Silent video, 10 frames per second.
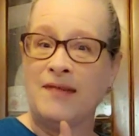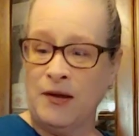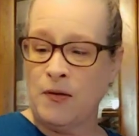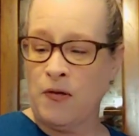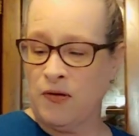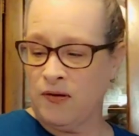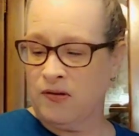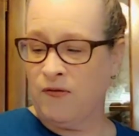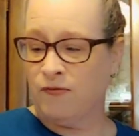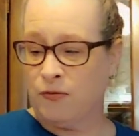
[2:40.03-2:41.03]

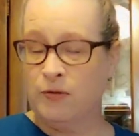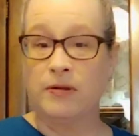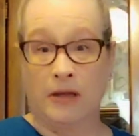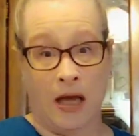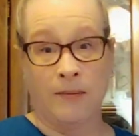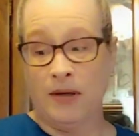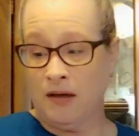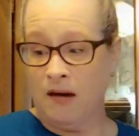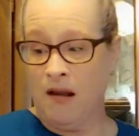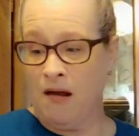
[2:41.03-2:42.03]
the fruit coming
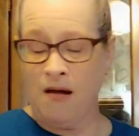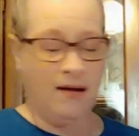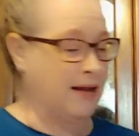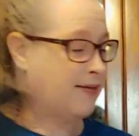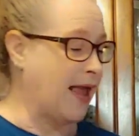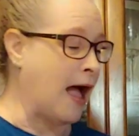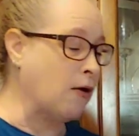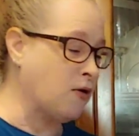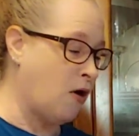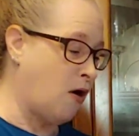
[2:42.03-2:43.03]
along and the
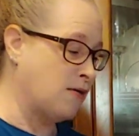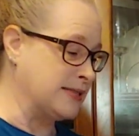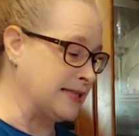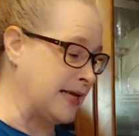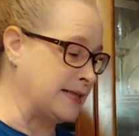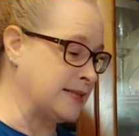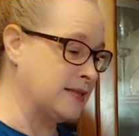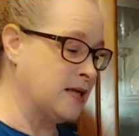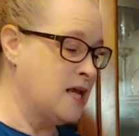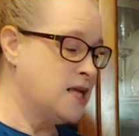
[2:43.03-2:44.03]
alcohol scent.
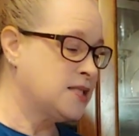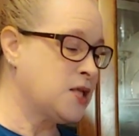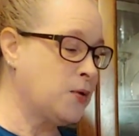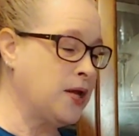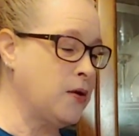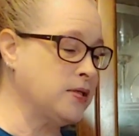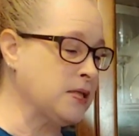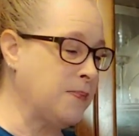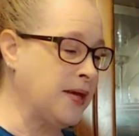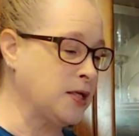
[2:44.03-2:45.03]
So
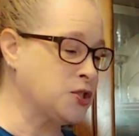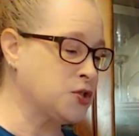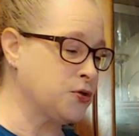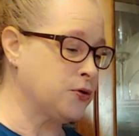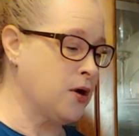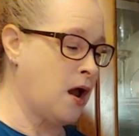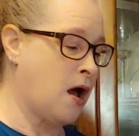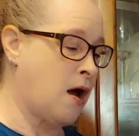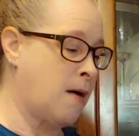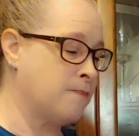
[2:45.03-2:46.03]
here's a picture
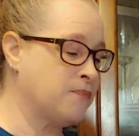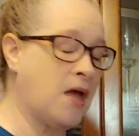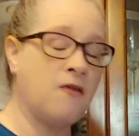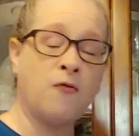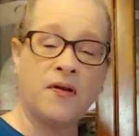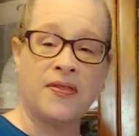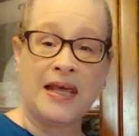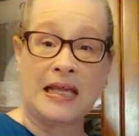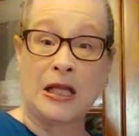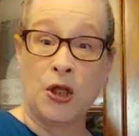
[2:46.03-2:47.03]
of what
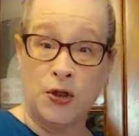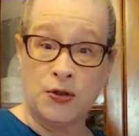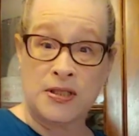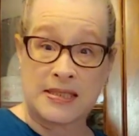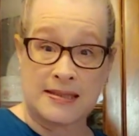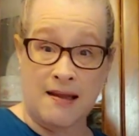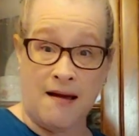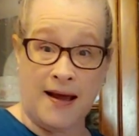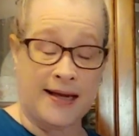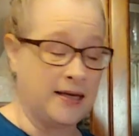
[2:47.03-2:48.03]
it looks
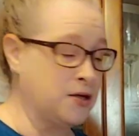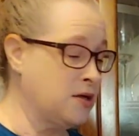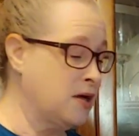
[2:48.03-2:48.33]
like.